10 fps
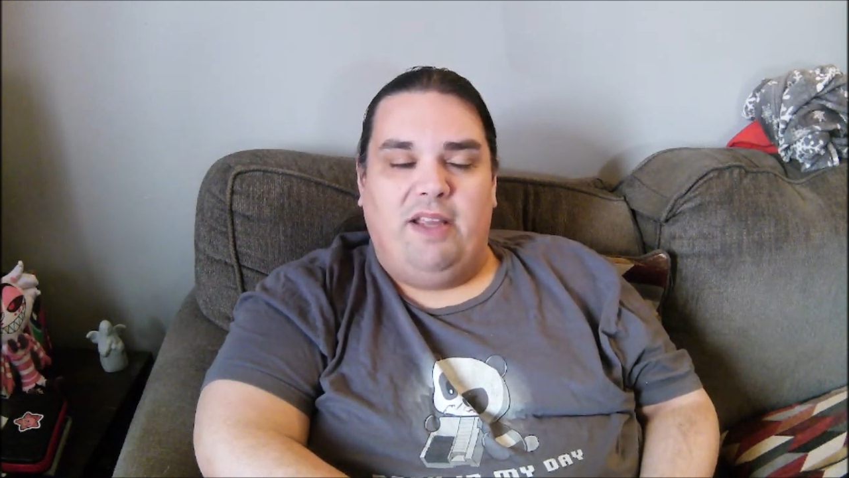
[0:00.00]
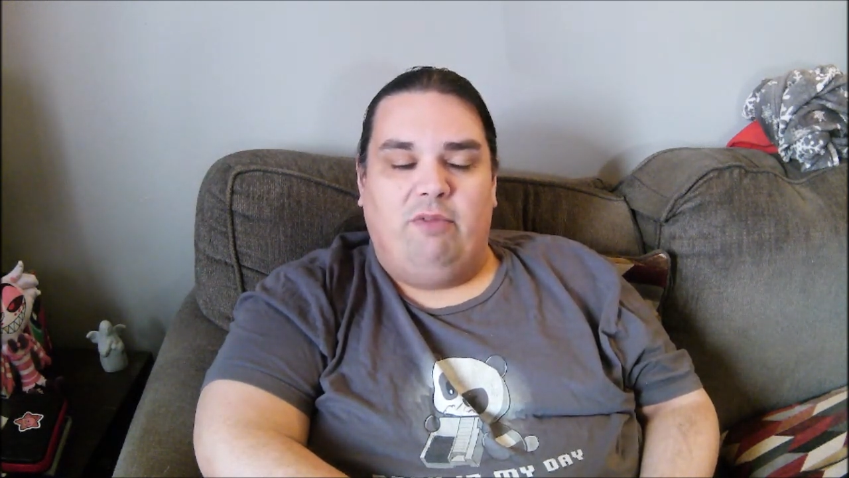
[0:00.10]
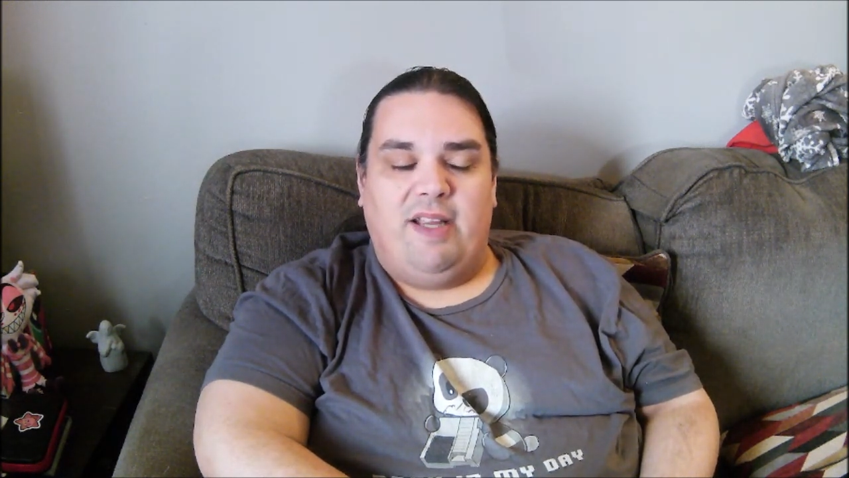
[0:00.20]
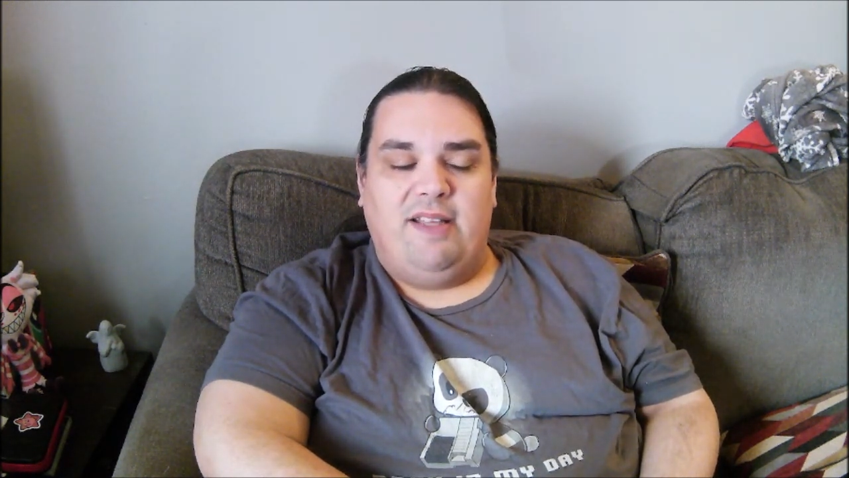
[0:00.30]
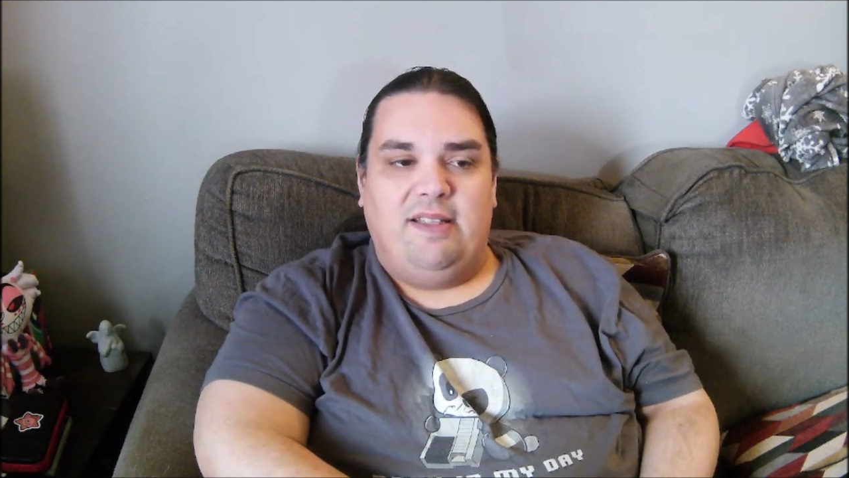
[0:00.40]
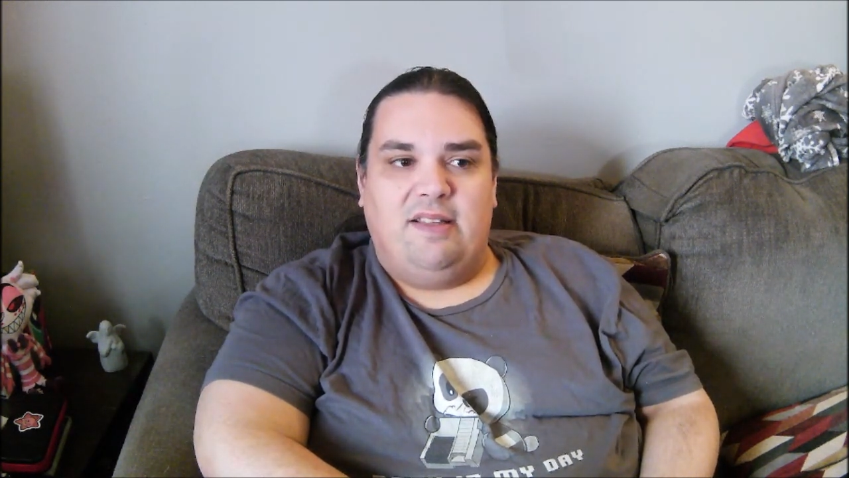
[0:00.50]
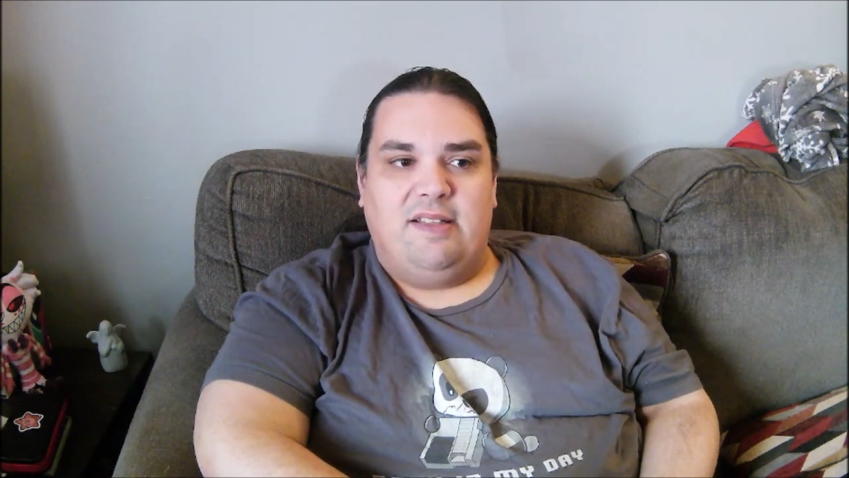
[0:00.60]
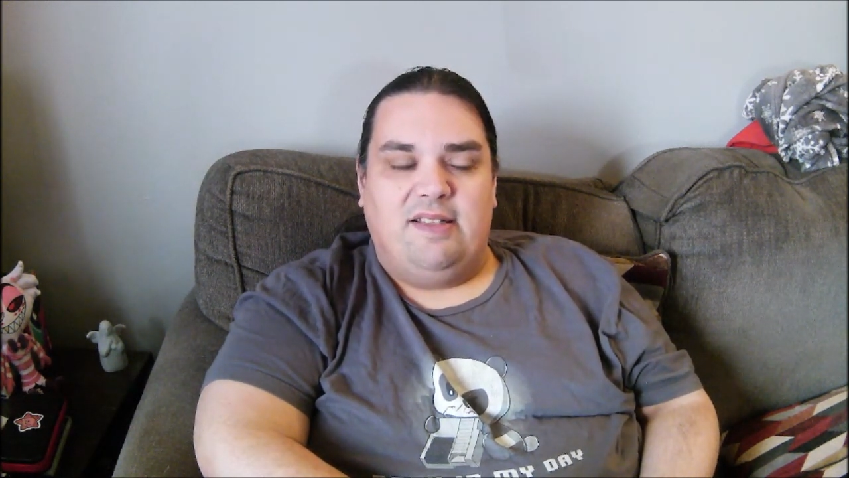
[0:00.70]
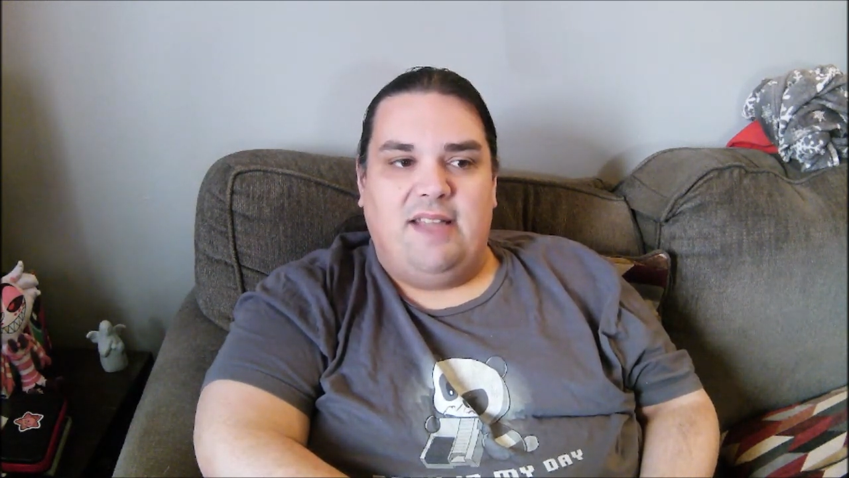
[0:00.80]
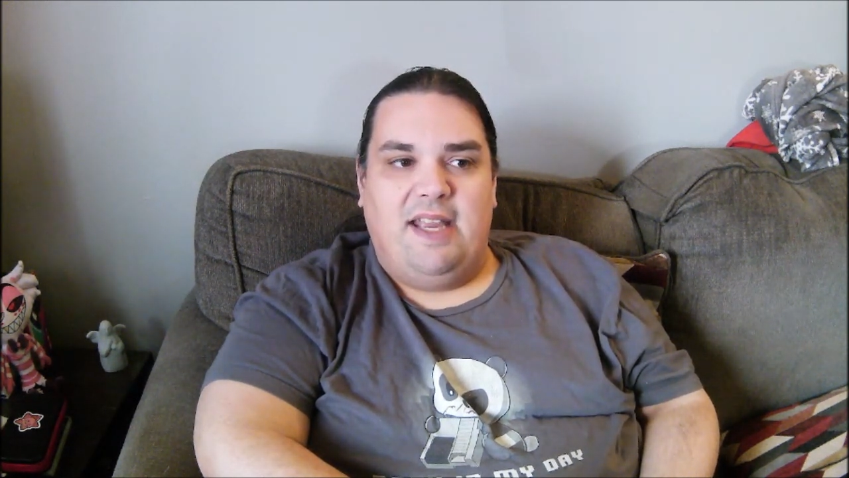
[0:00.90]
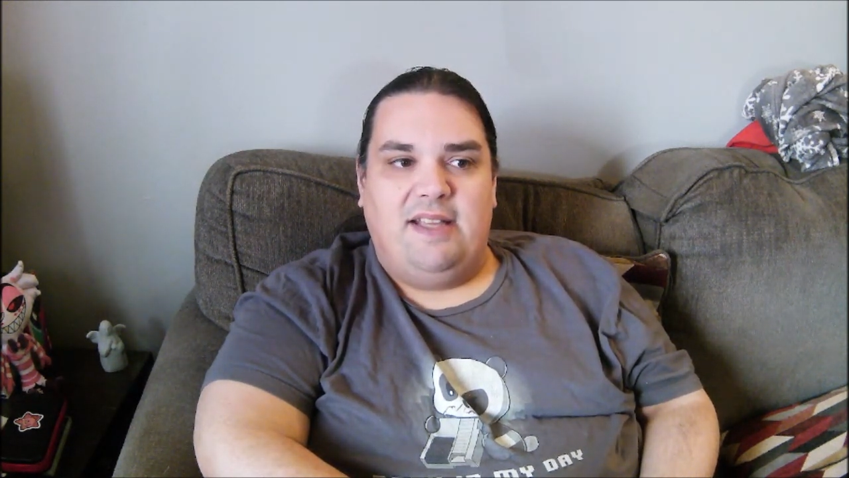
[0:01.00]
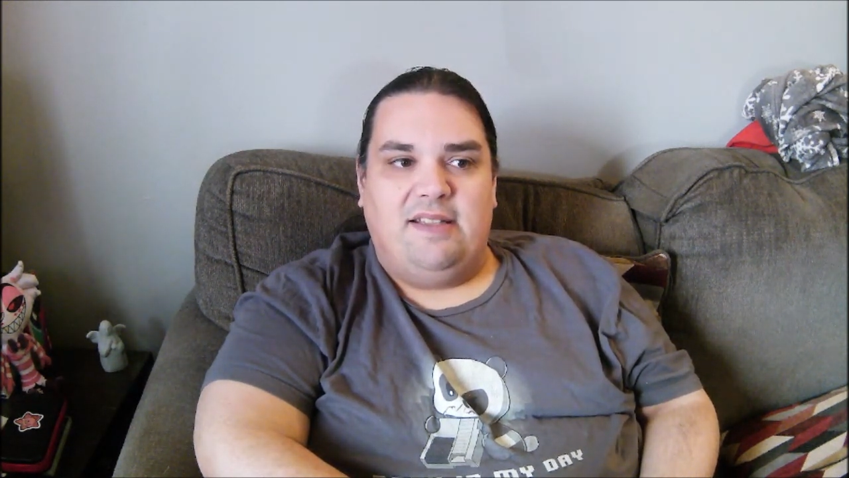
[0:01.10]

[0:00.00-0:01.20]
raising the stakes,